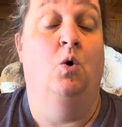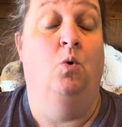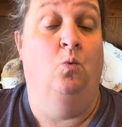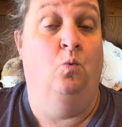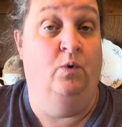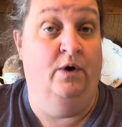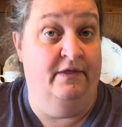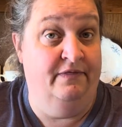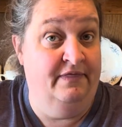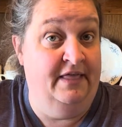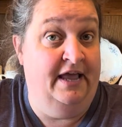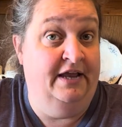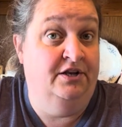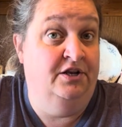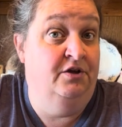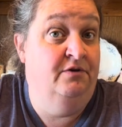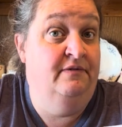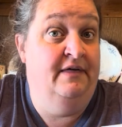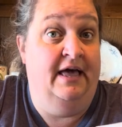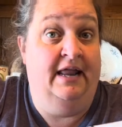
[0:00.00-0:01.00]
When they
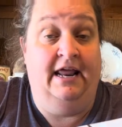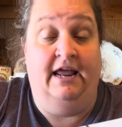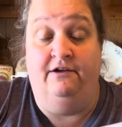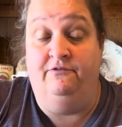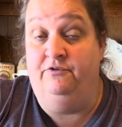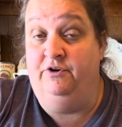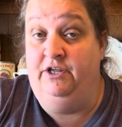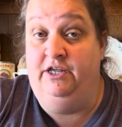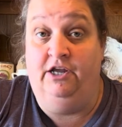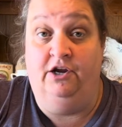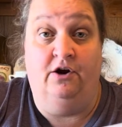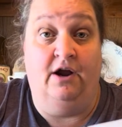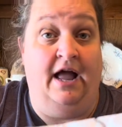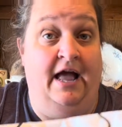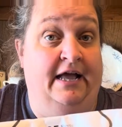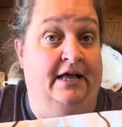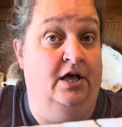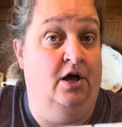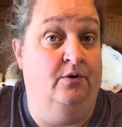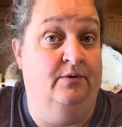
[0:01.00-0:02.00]
do that, every year
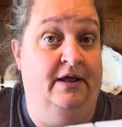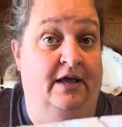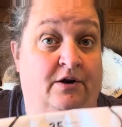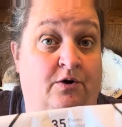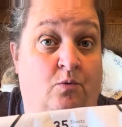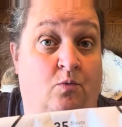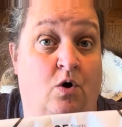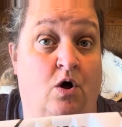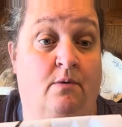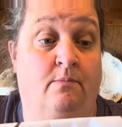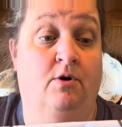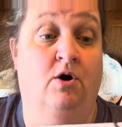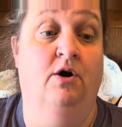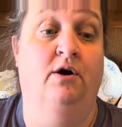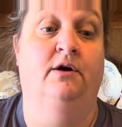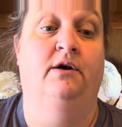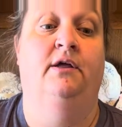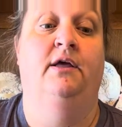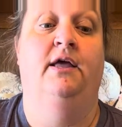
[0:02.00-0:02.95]
I go down to Walmart